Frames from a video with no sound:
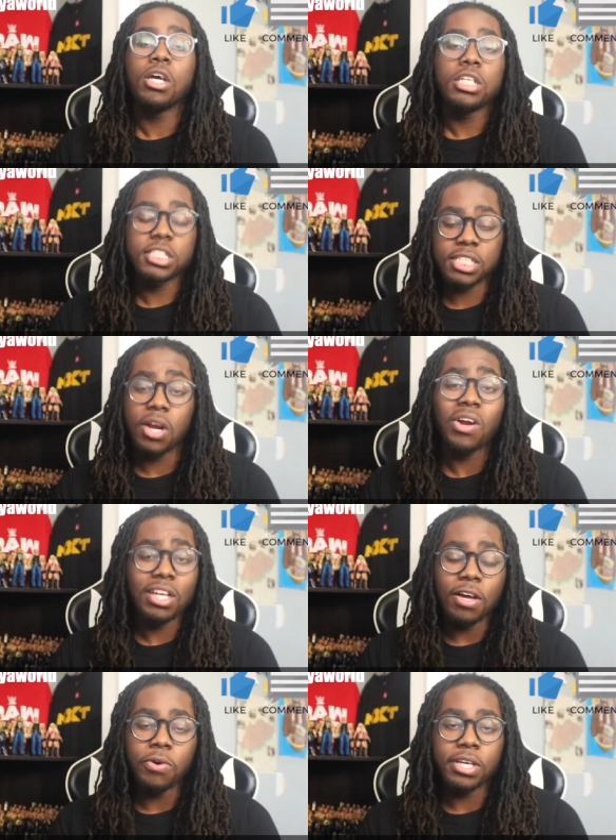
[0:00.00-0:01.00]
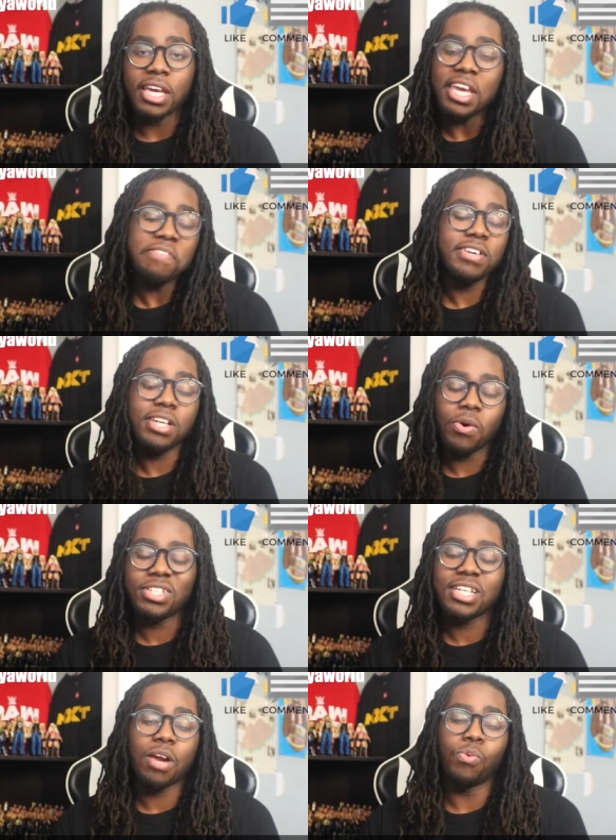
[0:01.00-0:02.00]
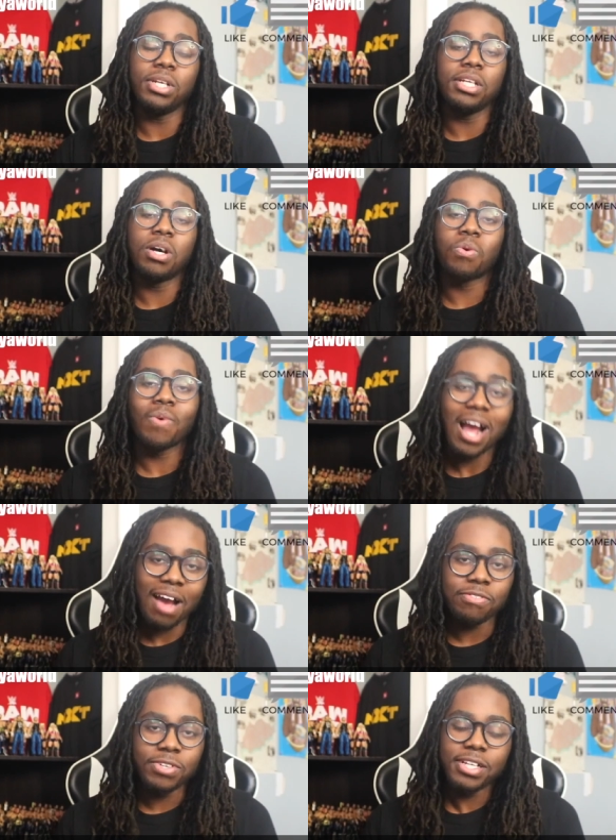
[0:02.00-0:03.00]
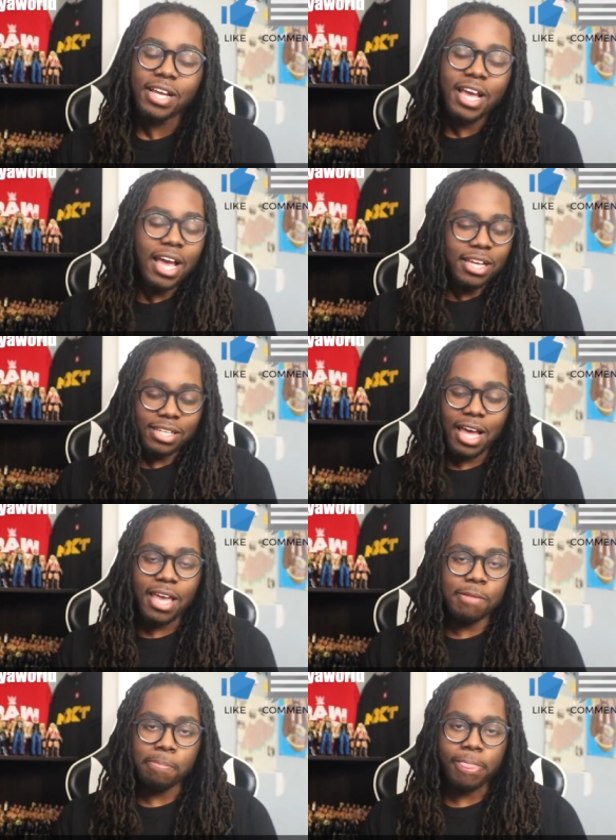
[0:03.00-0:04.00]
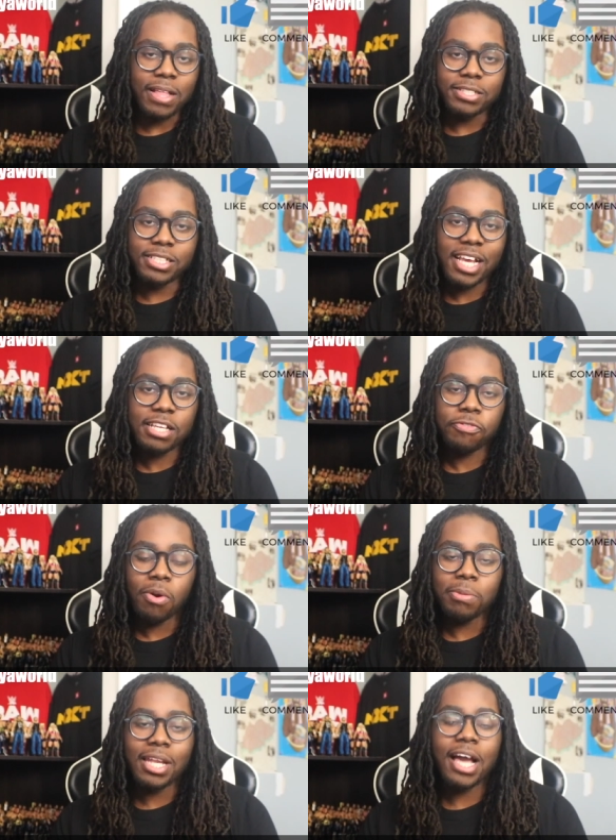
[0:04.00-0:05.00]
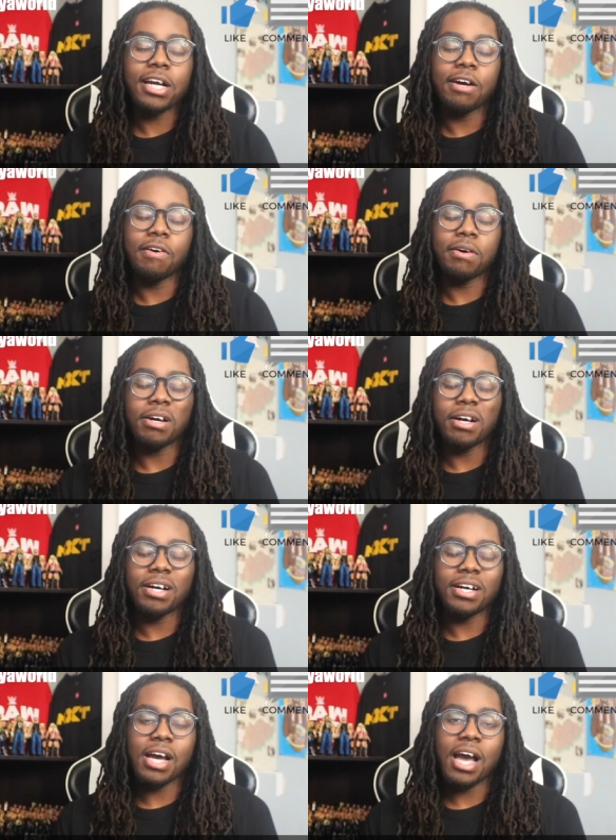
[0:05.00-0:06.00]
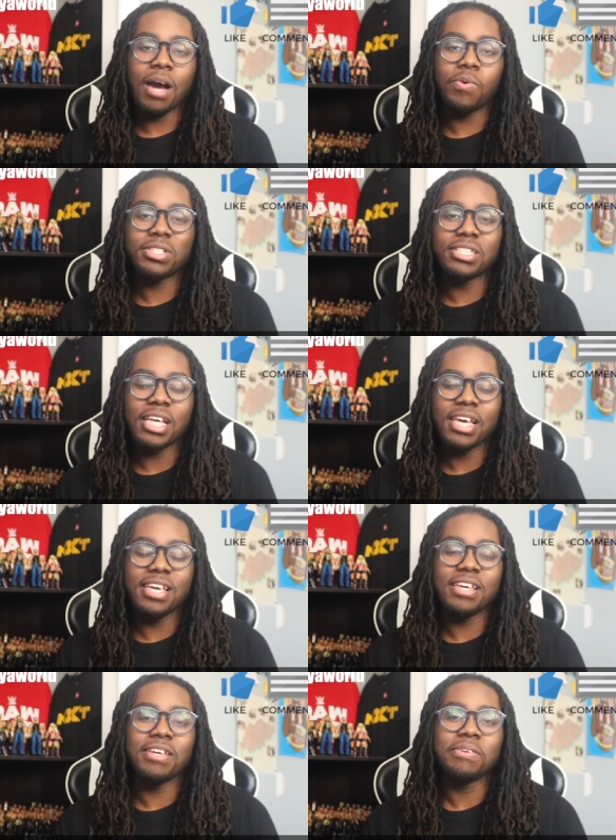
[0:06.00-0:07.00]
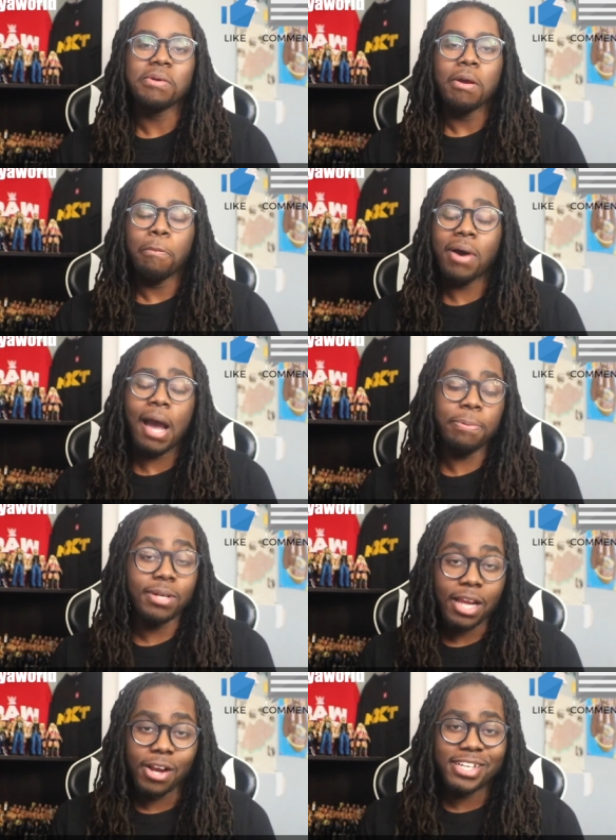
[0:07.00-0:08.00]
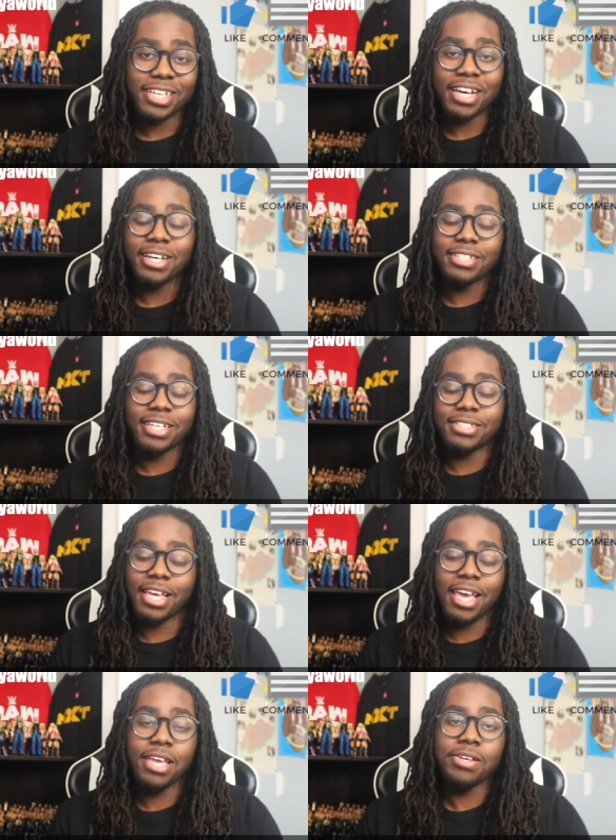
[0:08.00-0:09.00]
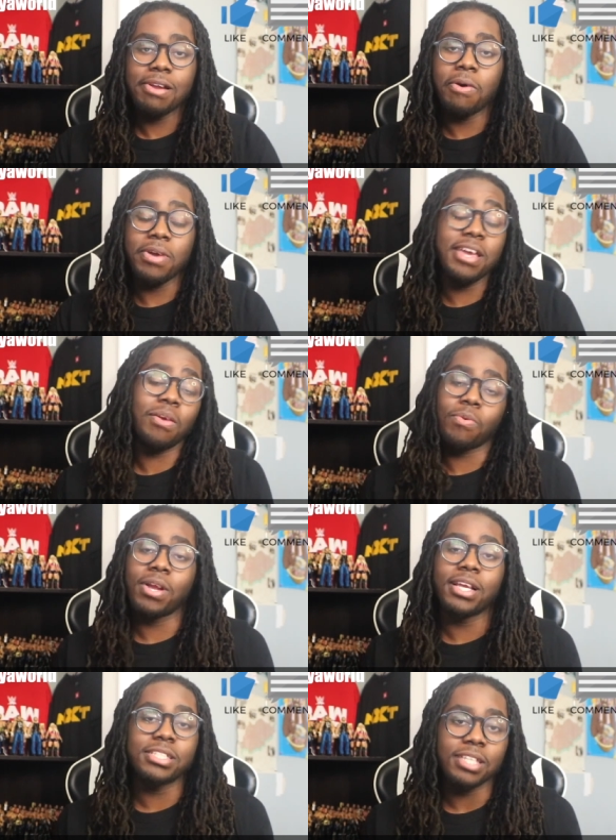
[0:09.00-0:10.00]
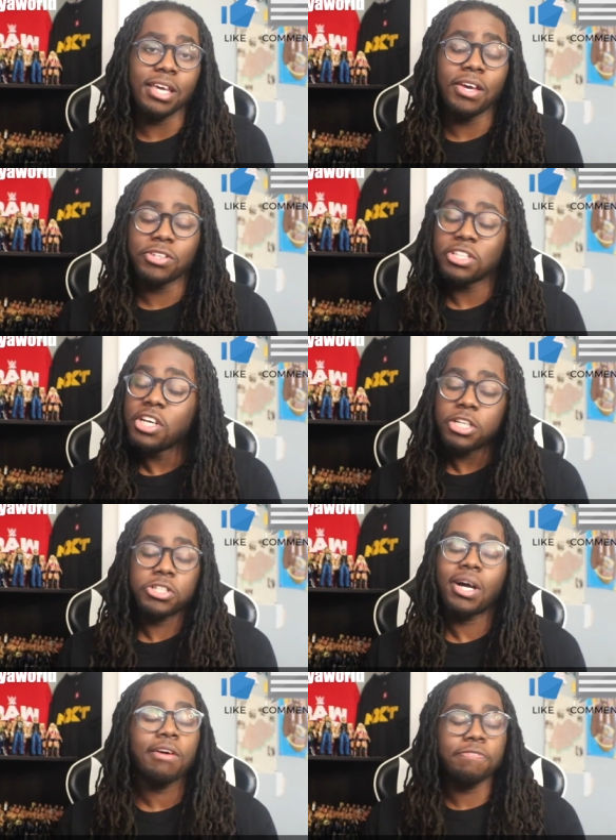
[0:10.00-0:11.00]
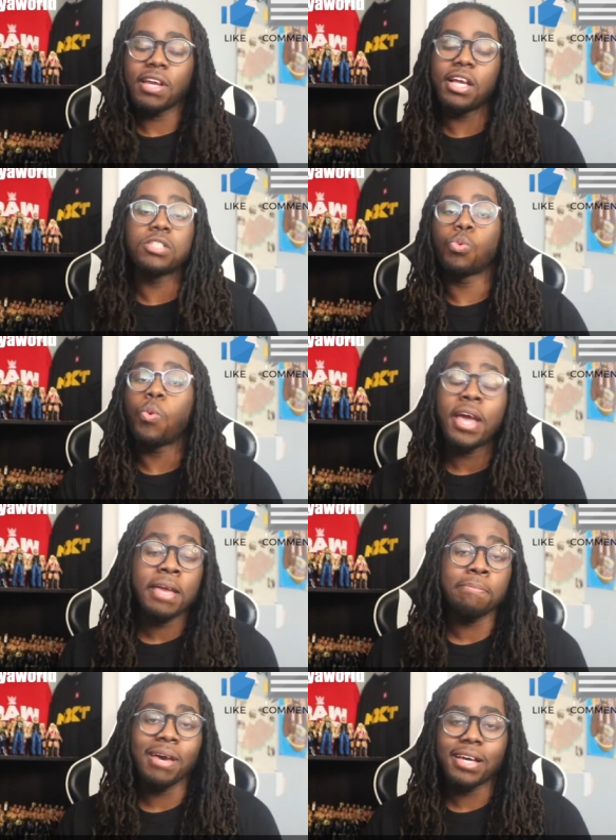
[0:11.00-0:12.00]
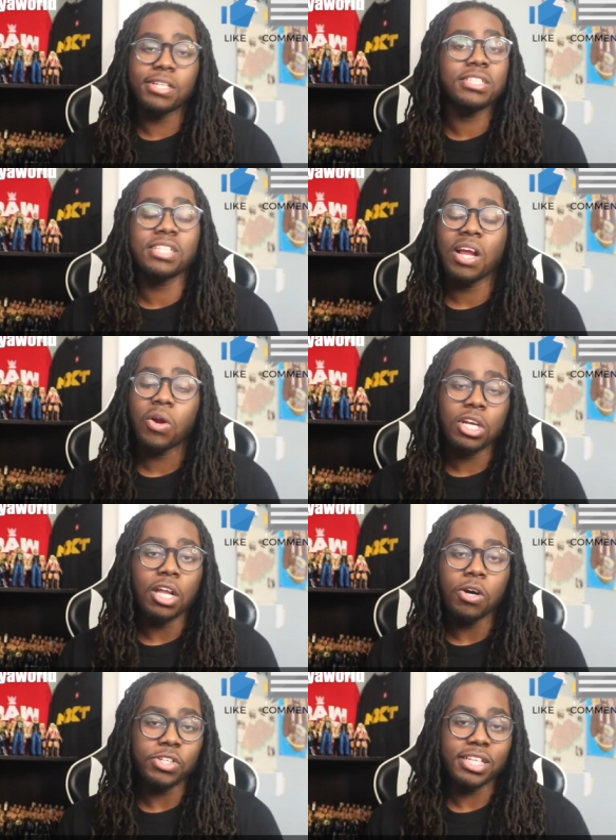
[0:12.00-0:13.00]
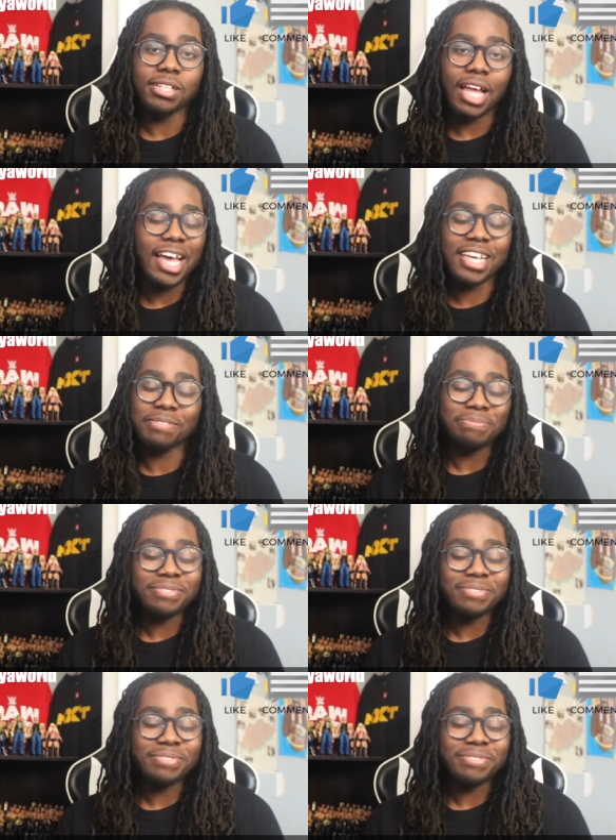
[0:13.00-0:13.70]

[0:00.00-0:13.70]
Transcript: Sarah Logan. Even though it's not really a rivalry, just from I would say, popularity contest and in-ring skills, Charlotte Flair is way better than Sarah Logan.